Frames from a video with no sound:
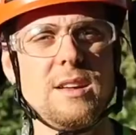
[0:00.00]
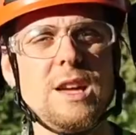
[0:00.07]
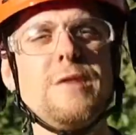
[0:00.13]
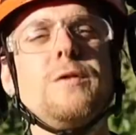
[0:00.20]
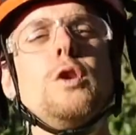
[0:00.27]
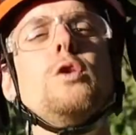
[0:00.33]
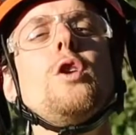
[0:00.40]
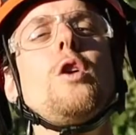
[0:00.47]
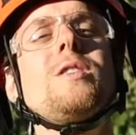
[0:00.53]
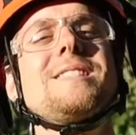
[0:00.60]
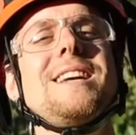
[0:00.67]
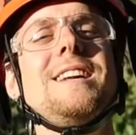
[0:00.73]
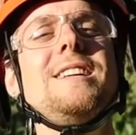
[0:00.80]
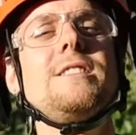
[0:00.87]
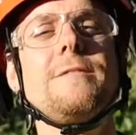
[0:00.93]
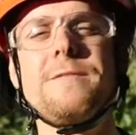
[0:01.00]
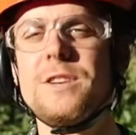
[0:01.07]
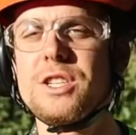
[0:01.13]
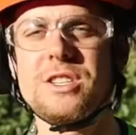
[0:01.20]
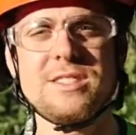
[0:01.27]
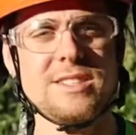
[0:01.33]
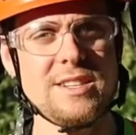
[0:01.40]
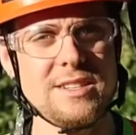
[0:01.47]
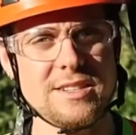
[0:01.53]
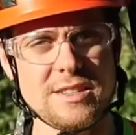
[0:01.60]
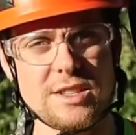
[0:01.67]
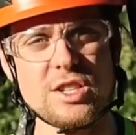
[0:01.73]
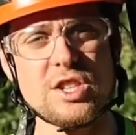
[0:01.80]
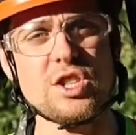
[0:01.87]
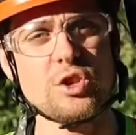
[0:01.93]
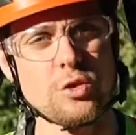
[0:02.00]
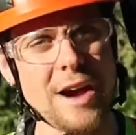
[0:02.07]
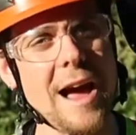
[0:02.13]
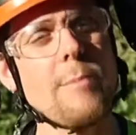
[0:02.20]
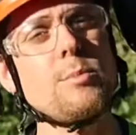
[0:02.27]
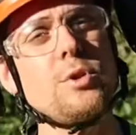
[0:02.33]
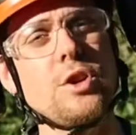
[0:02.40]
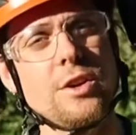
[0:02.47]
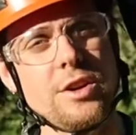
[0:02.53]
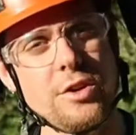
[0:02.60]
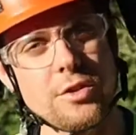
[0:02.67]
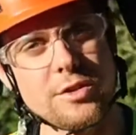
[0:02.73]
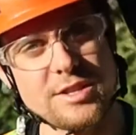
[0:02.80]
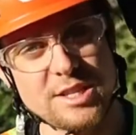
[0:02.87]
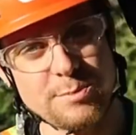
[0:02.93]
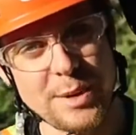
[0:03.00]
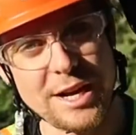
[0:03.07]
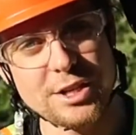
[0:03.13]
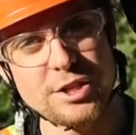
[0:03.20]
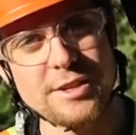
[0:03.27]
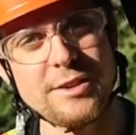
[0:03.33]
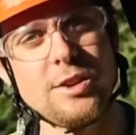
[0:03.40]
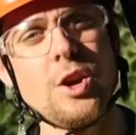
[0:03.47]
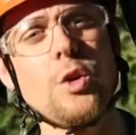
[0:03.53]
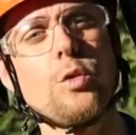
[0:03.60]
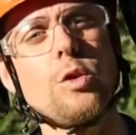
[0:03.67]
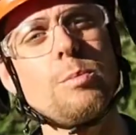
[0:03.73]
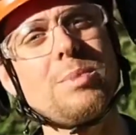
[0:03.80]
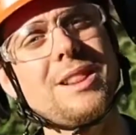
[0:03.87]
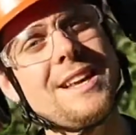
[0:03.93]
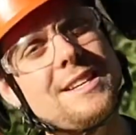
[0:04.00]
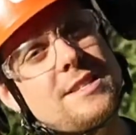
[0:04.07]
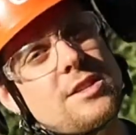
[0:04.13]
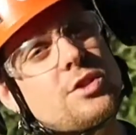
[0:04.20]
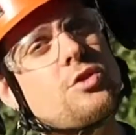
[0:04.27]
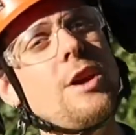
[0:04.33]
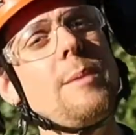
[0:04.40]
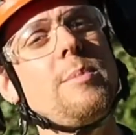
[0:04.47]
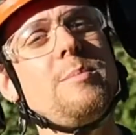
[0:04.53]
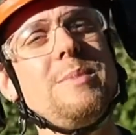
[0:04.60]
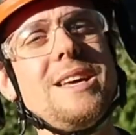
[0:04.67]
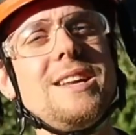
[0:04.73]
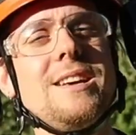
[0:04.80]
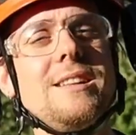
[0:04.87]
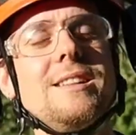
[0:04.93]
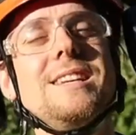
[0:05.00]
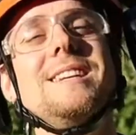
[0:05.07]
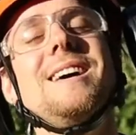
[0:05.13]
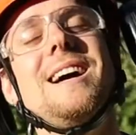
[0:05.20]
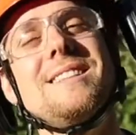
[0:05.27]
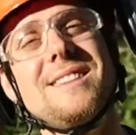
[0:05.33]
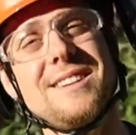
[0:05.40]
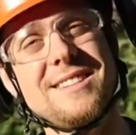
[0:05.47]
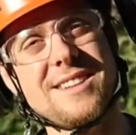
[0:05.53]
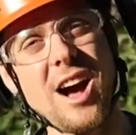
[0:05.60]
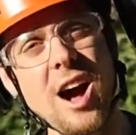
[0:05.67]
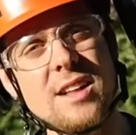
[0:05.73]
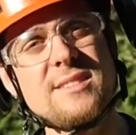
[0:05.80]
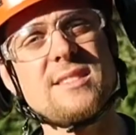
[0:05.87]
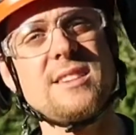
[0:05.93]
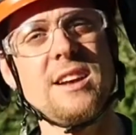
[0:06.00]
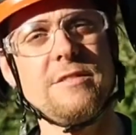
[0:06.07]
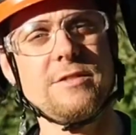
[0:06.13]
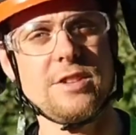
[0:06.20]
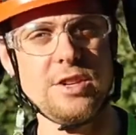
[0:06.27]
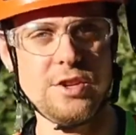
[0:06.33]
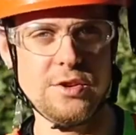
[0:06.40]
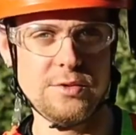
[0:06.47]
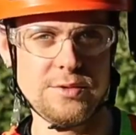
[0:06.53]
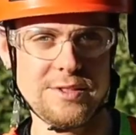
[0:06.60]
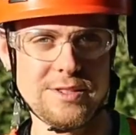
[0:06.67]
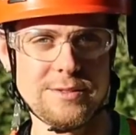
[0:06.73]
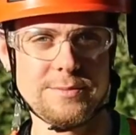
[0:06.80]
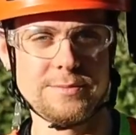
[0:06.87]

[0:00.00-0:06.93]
If you notice any deficiencies in the strap during your inspection, replace the strap immediately as it is unsafe to use.